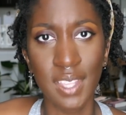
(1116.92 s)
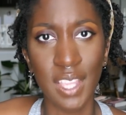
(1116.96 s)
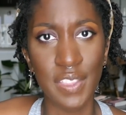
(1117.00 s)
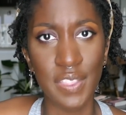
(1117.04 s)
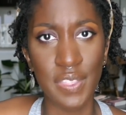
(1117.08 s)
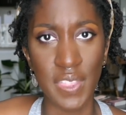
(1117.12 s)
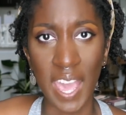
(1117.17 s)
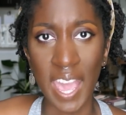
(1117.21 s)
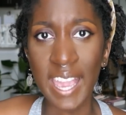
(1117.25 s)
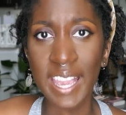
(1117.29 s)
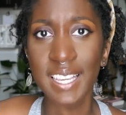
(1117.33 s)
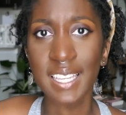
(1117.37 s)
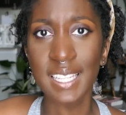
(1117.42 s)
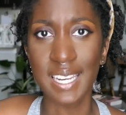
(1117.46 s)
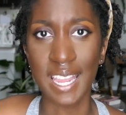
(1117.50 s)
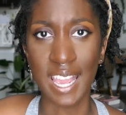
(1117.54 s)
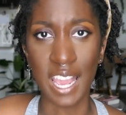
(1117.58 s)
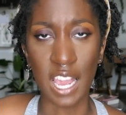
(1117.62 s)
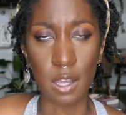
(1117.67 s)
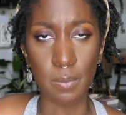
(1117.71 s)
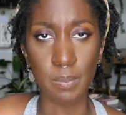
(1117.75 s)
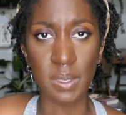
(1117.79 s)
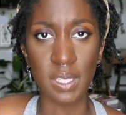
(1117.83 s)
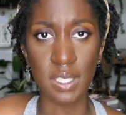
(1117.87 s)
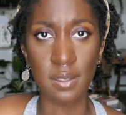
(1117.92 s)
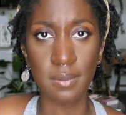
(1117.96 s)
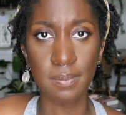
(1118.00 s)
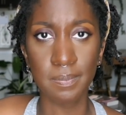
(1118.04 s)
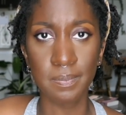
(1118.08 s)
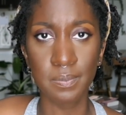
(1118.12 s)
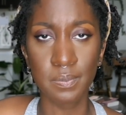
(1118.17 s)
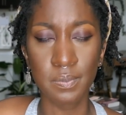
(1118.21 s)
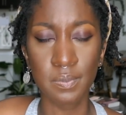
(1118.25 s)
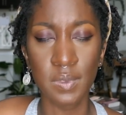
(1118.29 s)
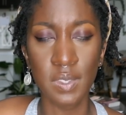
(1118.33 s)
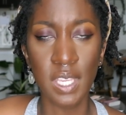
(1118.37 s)
That can happen.
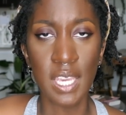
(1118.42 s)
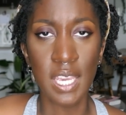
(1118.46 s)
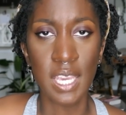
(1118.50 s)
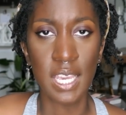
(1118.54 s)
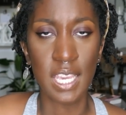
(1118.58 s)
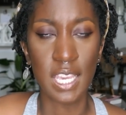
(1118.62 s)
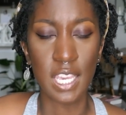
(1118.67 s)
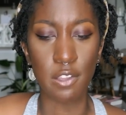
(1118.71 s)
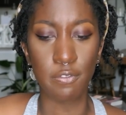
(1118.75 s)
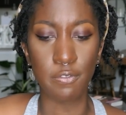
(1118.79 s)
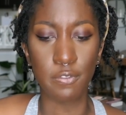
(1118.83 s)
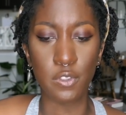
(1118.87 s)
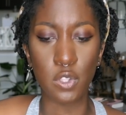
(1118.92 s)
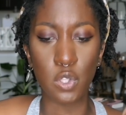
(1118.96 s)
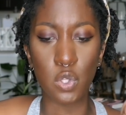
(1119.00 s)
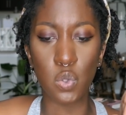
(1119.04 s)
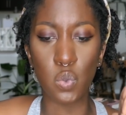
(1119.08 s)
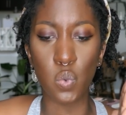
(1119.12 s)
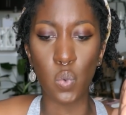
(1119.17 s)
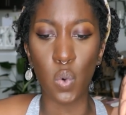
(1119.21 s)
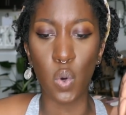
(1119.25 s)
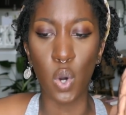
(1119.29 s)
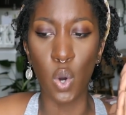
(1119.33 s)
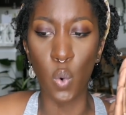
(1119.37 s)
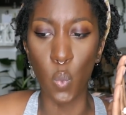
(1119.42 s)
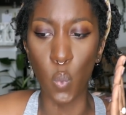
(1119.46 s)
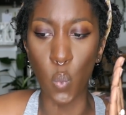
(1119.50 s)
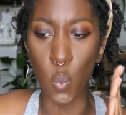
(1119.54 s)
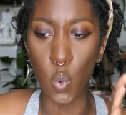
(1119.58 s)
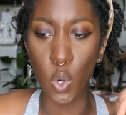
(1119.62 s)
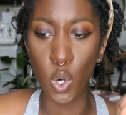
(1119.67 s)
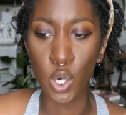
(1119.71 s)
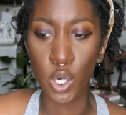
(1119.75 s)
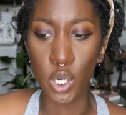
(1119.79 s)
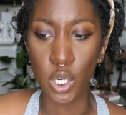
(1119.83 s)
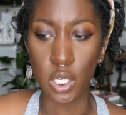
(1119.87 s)
If you
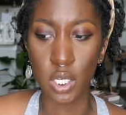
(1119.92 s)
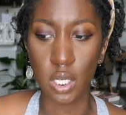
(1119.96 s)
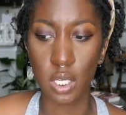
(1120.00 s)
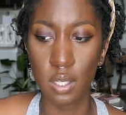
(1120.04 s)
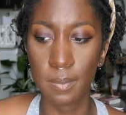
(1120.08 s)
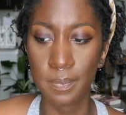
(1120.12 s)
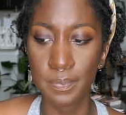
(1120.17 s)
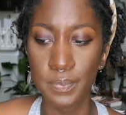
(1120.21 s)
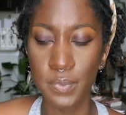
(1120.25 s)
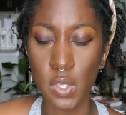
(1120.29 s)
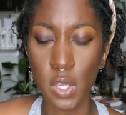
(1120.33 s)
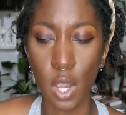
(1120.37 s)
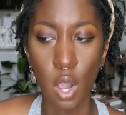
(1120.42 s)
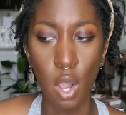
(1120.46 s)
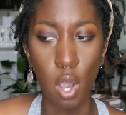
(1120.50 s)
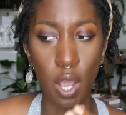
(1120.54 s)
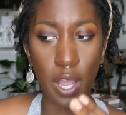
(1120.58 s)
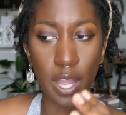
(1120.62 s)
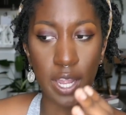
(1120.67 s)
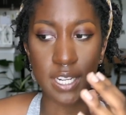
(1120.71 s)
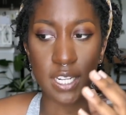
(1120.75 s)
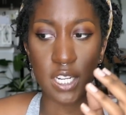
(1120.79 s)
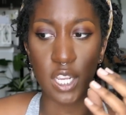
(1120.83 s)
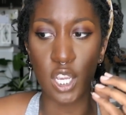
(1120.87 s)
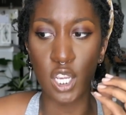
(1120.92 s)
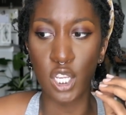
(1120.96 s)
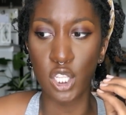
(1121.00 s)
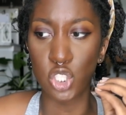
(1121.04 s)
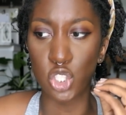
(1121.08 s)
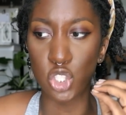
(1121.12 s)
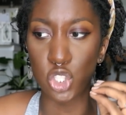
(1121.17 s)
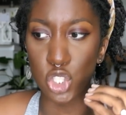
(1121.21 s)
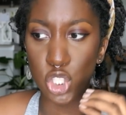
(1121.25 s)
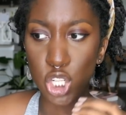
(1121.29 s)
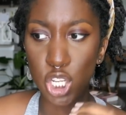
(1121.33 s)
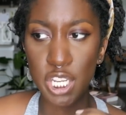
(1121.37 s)
work on
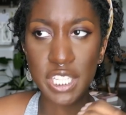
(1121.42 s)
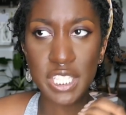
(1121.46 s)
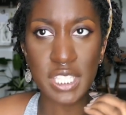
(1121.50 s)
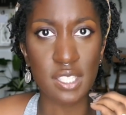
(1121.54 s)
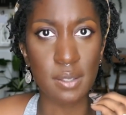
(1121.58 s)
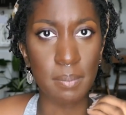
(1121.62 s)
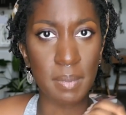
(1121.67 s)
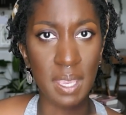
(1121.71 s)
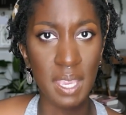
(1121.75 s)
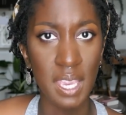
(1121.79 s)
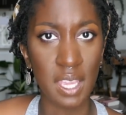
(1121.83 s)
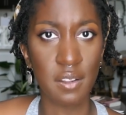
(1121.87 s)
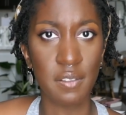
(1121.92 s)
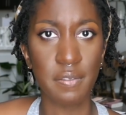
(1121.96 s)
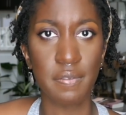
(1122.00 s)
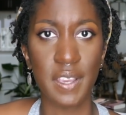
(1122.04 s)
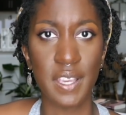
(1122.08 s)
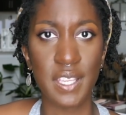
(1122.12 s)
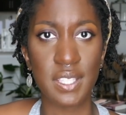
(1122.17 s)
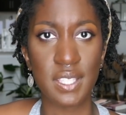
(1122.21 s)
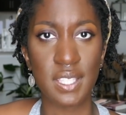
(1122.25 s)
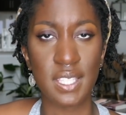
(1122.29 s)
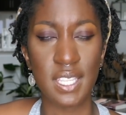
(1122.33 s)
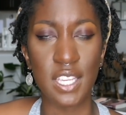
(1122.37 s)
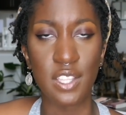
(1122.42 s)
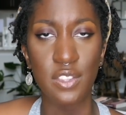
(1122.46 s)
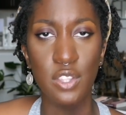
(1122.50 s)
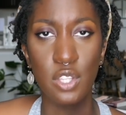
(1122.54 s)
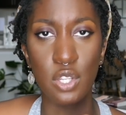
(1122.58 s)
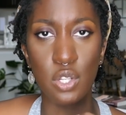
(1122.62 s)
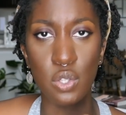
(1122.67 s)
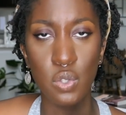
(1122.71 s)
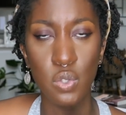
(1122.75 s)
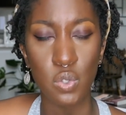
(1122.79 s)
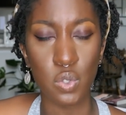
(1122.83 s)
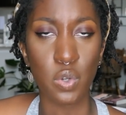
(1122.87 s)
just manifesting the
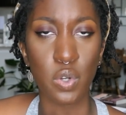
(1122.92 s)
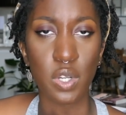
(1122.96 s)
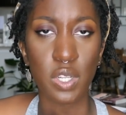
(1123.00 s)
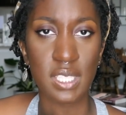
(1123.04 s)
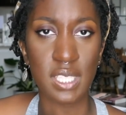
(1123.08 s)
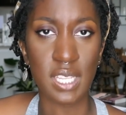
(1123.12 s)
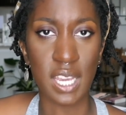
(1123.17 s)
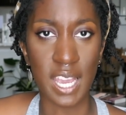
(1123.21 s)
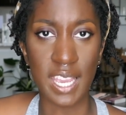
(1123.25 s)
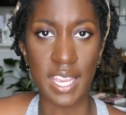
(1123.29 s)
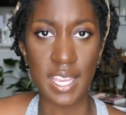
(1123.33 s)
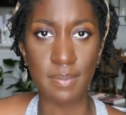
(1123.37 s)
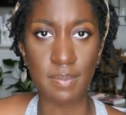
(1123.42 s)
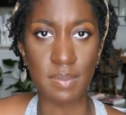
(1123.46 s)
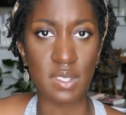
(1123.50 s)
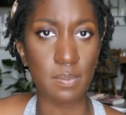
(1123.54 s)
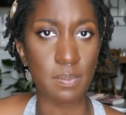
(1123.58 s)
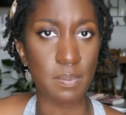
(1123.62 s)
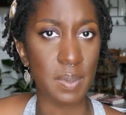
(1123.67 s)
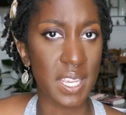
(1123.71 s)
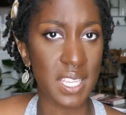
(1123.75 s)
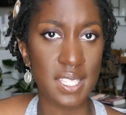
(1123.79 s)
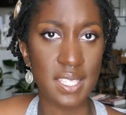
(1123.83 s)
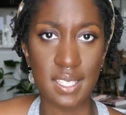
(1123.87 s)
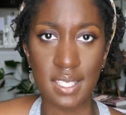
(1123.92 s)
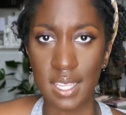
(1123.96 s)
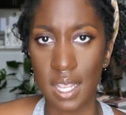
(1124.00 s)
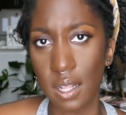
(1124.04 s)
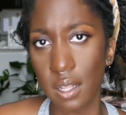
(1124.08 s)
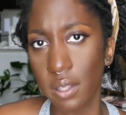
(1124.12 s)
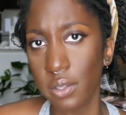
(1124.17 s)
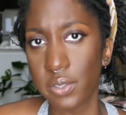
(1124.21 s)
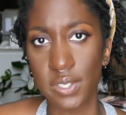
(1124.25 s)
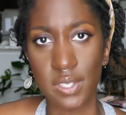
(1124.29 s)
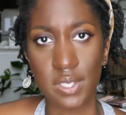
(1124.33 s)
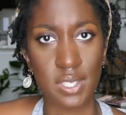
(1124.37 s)
New York Times
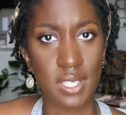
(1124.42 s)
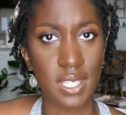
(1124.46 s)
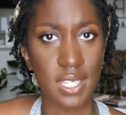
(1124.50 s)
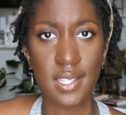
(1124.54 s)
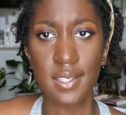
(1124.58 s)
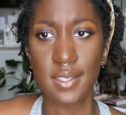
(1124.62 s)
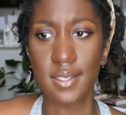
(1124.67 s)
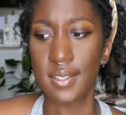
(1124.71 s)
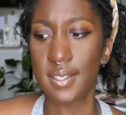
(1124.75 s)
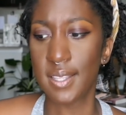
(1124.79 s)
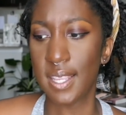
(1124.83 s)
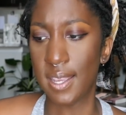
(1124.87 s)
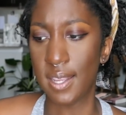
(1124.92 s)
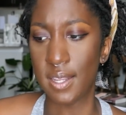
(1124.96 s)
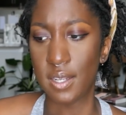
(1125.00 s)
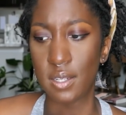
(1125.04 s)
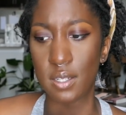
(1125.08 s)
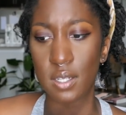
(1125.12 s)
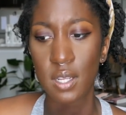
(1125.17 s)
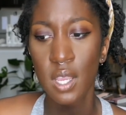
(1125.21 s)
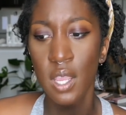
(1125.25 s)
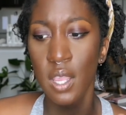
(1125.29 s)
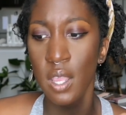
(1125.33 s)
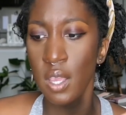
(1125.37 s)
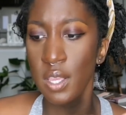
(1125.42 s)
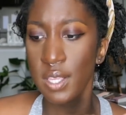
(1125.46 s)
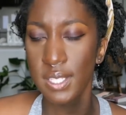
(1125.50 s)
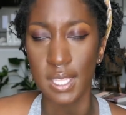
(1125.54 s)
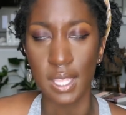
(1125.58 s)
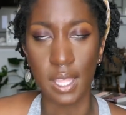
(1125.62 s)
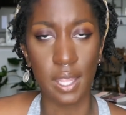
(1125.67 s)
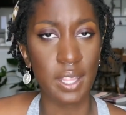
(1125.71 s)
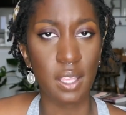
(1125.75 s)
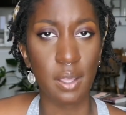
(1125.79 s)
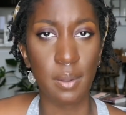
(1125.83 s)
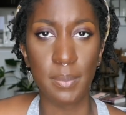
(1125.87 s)
bestsellers list and
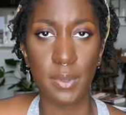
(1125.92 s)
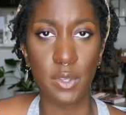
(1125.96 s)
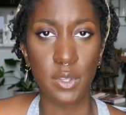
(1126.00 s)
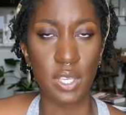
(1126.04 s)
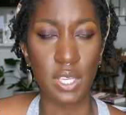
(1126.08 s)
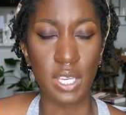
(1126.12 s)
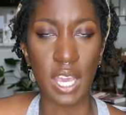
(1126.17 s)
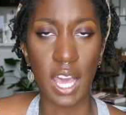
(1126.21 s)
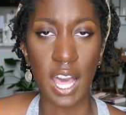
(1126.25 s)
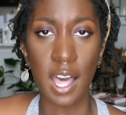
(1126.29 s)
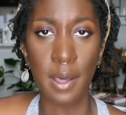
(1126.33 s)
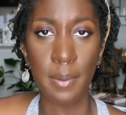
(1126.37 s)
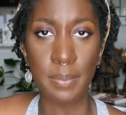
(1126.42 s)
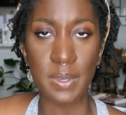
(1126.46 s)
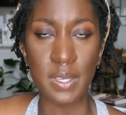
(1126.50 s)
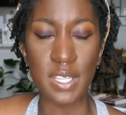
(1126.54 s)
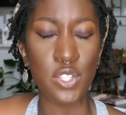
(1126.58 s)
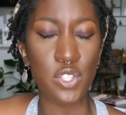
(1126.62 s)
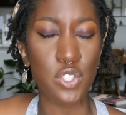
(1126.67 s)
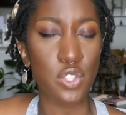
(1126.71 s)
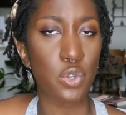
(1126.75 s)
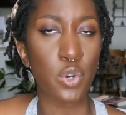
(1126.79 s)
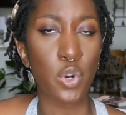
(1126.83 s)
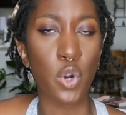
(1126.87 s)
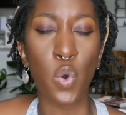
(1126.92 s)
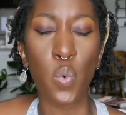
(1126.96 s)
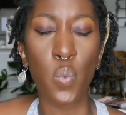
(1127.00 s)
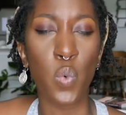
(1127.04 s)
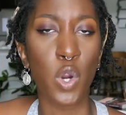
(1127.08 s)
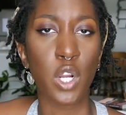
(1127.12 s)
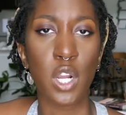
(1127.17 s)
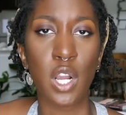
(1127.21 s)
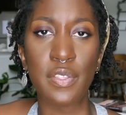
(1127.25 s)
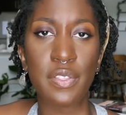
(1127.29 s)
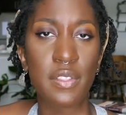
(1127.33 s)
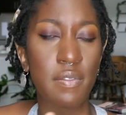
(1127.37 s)
selling 1 million copies, you don't
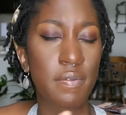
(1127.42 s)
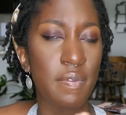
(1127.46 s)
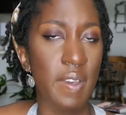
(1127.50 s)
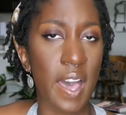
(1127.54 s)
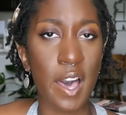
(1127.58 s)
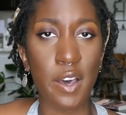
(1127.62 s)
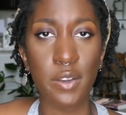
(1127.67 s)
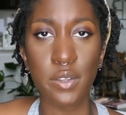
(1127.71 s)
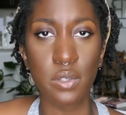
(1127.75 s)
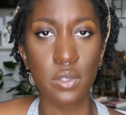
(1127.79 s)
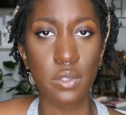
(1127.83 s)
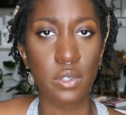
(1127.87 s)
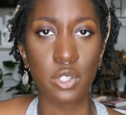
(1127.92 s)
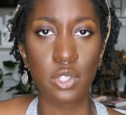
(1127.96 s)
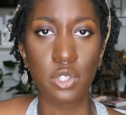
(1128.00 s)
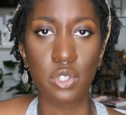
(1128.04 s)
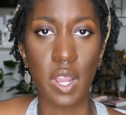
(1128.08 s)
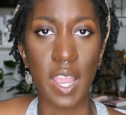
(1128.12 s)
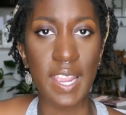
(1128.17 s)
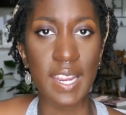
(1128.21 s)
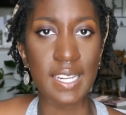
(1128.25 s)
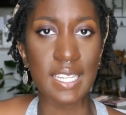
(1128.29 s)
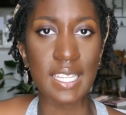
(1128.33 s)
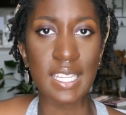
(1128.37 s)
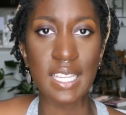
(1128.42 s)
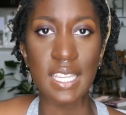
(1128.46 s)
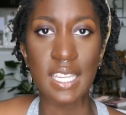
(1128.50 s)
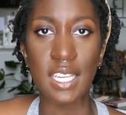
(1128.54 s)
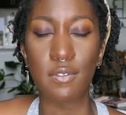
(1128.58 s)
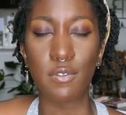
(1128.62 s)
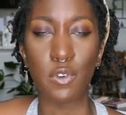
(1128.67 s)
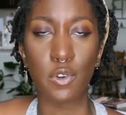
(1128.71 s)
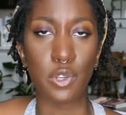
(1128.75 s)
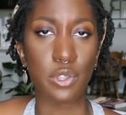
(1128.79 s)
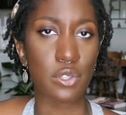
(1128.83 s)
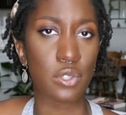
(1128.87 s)
work on the value you're trying to
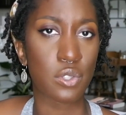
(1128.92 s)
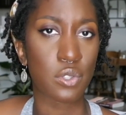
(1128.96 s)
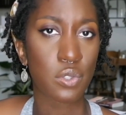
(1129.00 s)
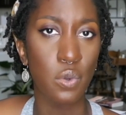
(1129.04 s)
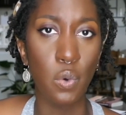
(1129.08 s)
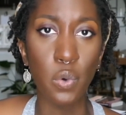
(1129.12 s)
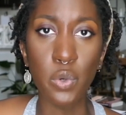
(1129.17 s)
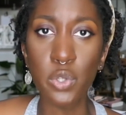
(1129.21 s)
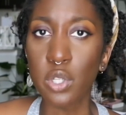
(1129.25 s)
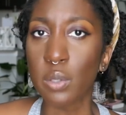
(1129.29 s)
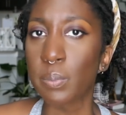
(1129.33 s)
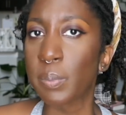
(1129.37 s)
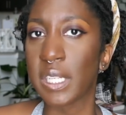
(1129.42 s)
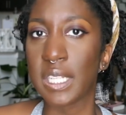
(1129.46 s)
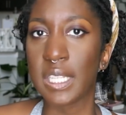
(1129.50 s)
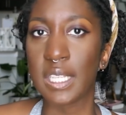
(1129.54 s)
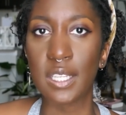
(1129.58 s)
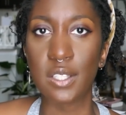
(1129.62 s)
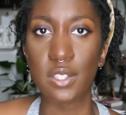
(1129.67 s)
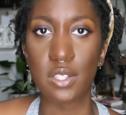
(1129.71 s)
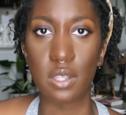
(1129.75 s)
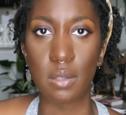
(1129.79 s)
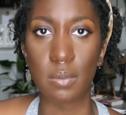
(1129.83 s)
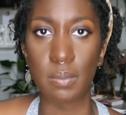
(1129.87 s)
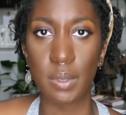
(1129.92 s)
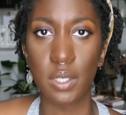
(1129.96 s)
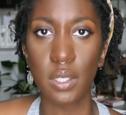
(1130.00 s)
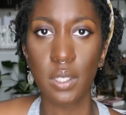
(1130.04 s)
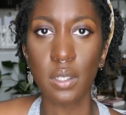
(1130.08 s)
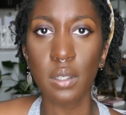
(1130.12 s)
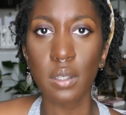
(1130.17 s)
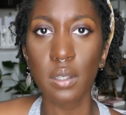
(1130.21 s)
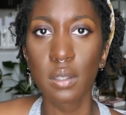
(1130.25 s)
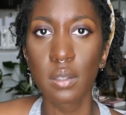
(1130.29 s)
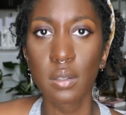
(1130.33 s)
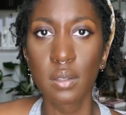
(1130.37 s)
give or the soul you're putting into the
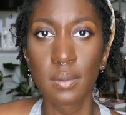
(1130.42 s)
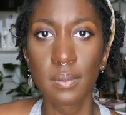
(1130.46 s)
book.